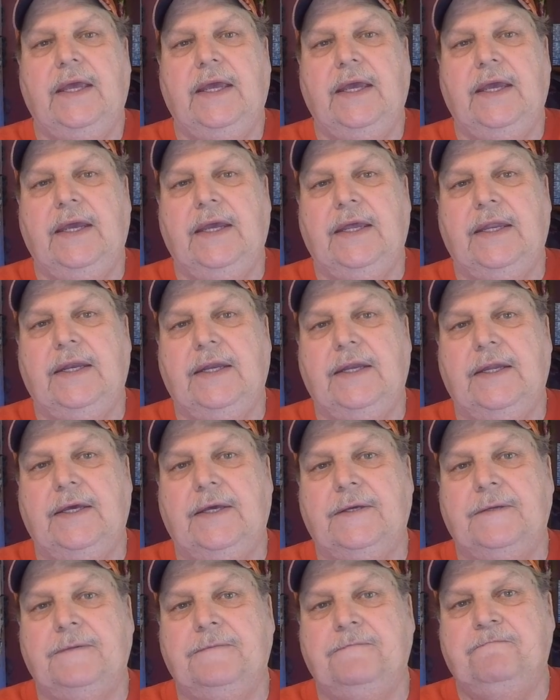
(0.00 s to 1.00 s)
And
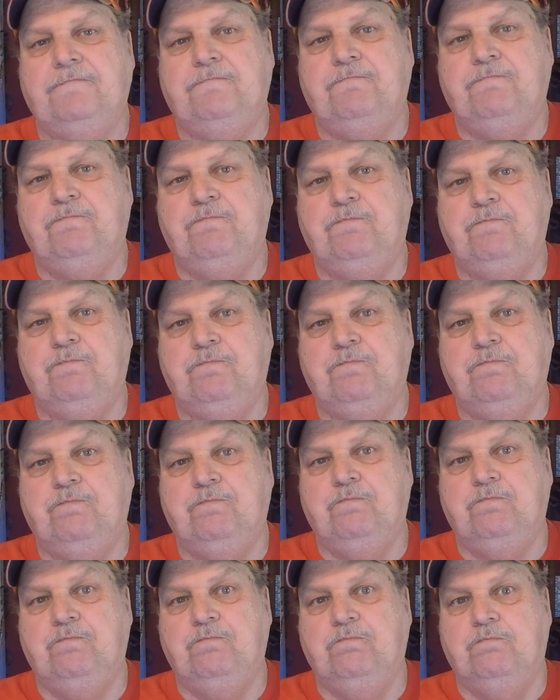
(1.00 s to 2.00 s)

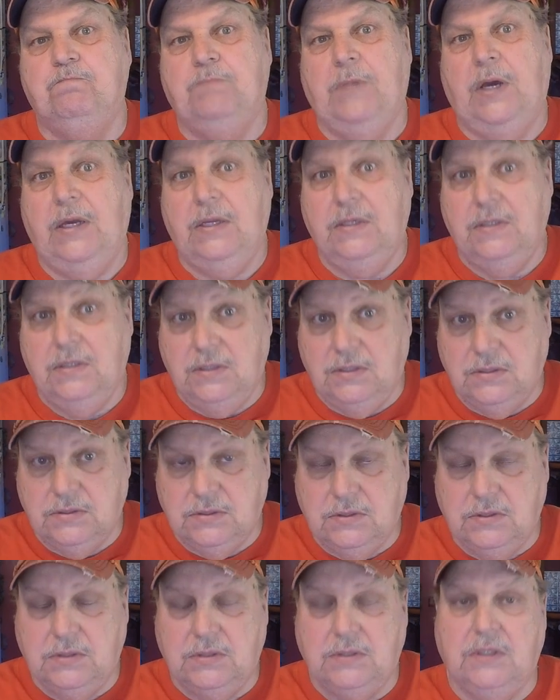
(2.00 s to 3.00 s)
mine done
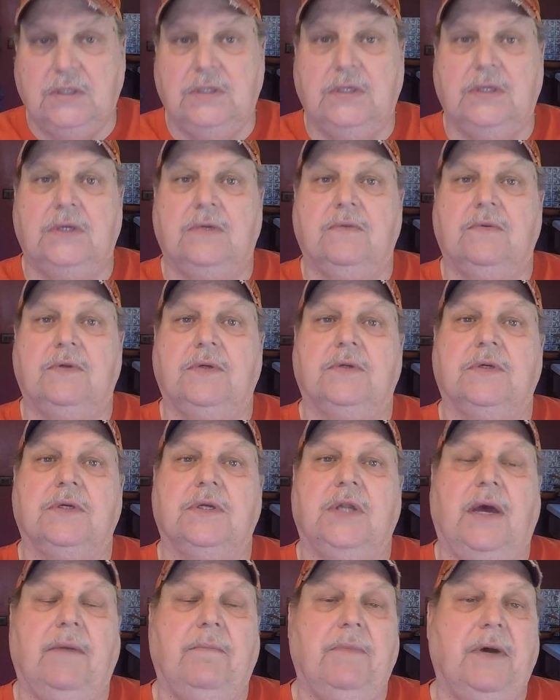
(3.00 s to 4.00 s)
good. It done real good.
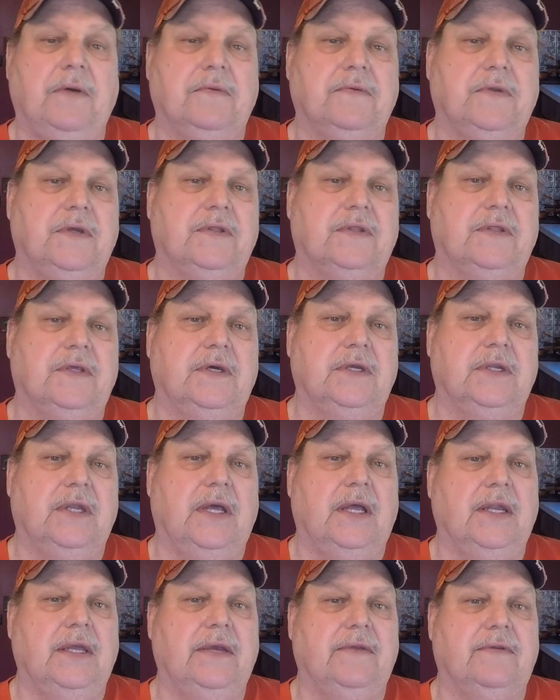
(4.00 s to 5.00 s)
I bought that thing.
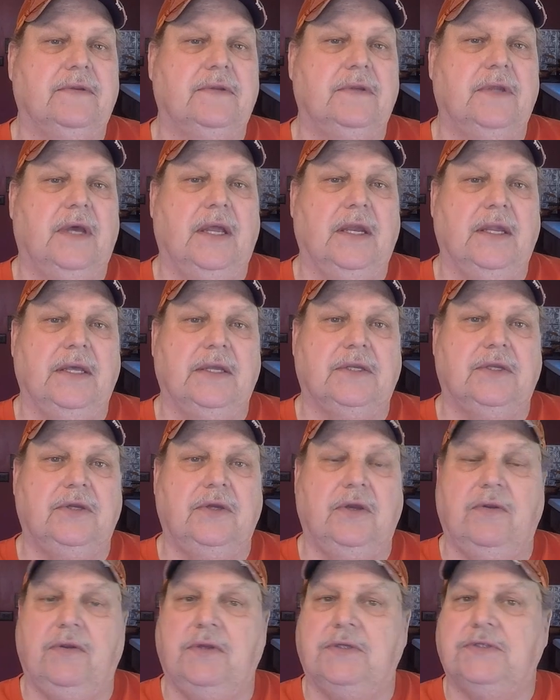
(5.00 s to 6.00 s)
I let the
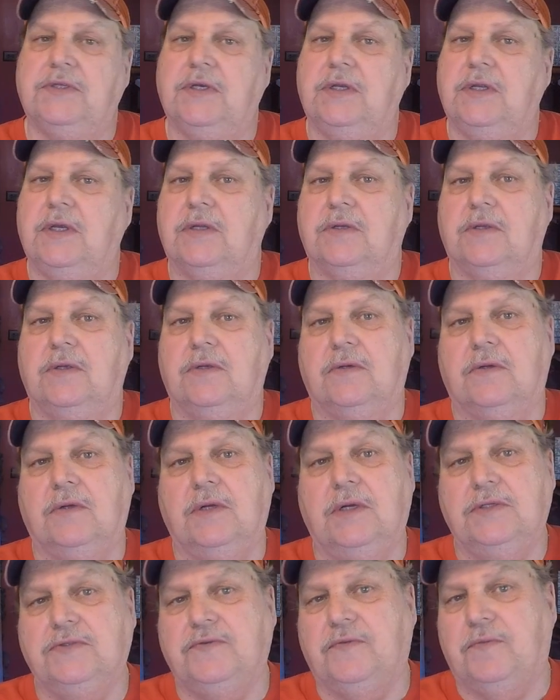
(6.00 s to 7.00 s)
unit sit out there in the
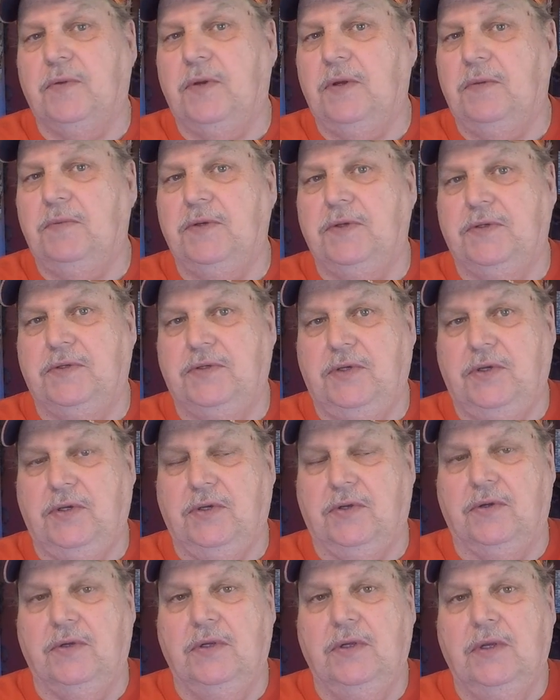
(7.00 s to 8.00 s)
garage for probably a
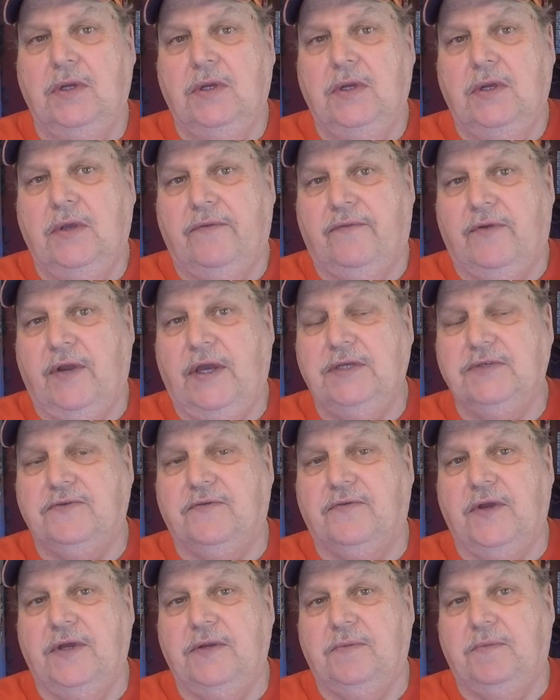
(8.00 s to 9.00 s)
year. For I was
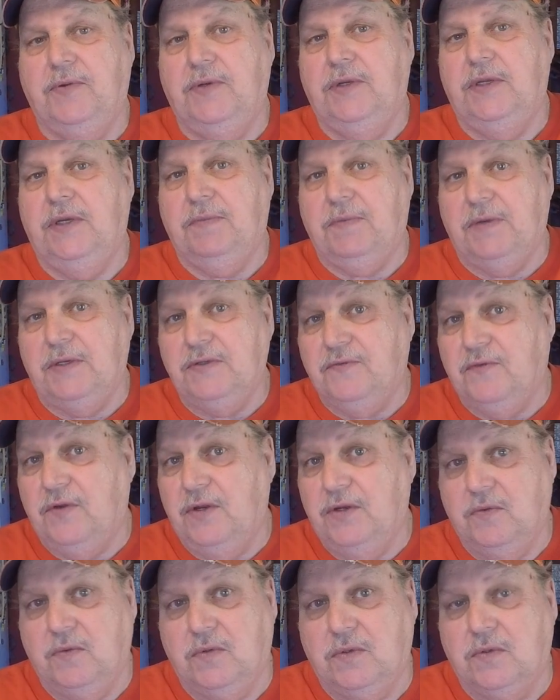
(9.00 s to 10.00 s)
afraid to put it up. I was
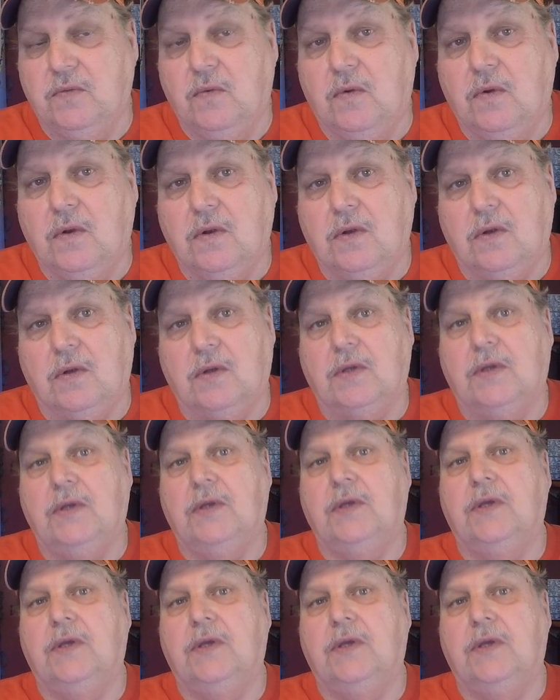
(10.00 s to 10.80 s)
afraid it wouldn't work.